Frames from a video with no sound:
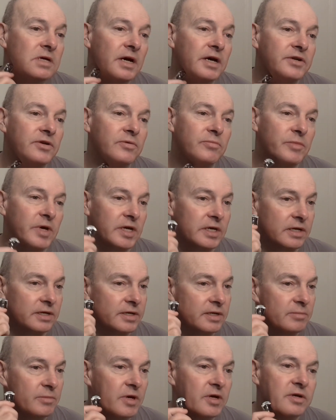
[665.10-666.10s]
I don't make
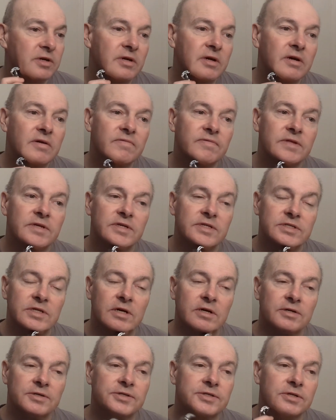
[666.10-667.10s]
any money off these.
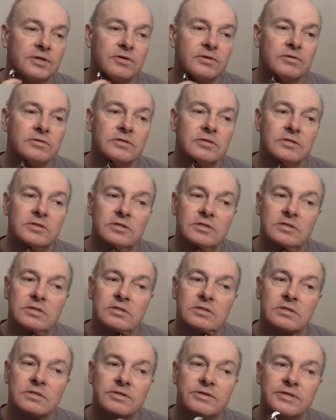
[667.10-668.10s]
Also,
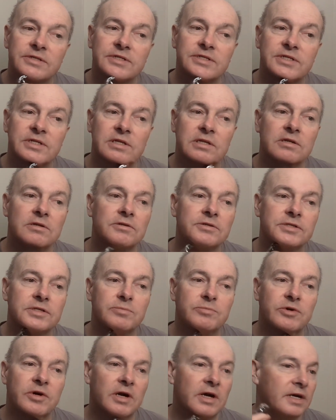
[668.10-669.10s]
there is a little
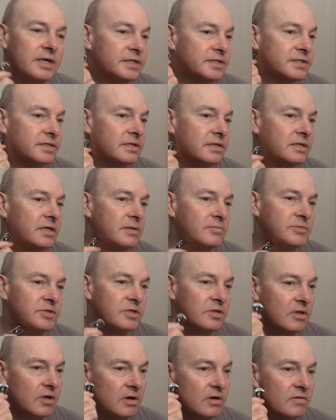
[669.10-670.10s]
surprise that
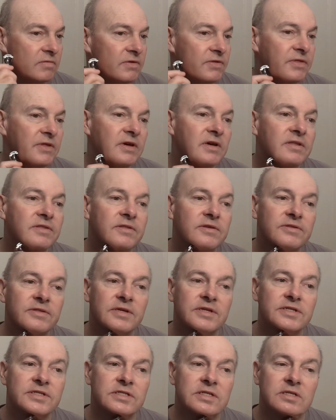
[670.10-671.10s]
comes along with that
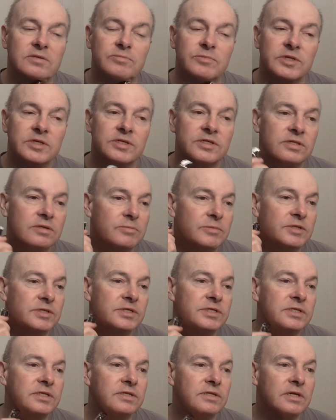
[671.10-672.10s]
they sent me, so I'm going
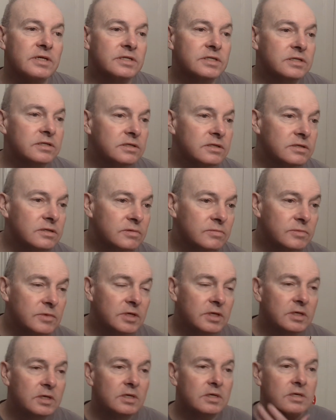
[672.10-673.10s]
to send that to him.
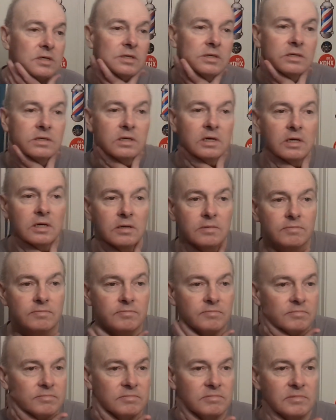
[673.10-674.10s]

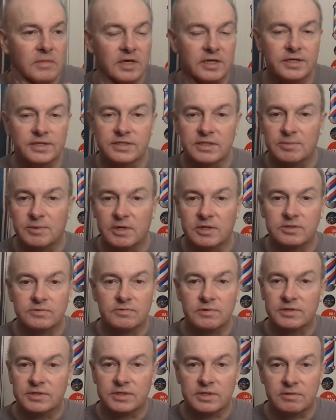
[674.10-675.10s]
I guess I might
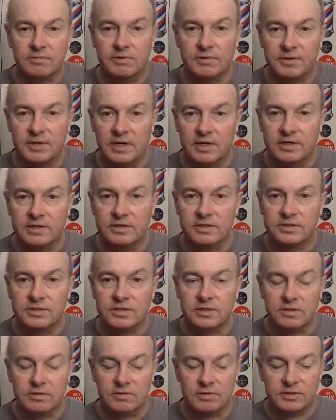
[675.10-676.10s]
as well say what that is
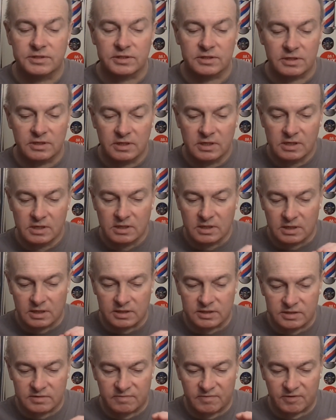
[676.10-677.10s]
too.
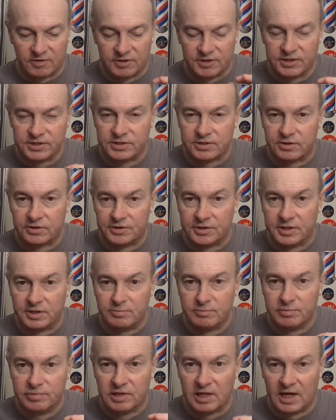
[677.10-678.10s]
It's a very
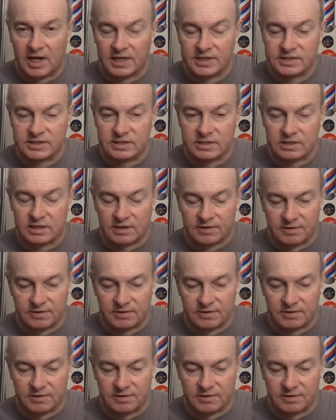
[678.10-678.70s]
sturdy plastic.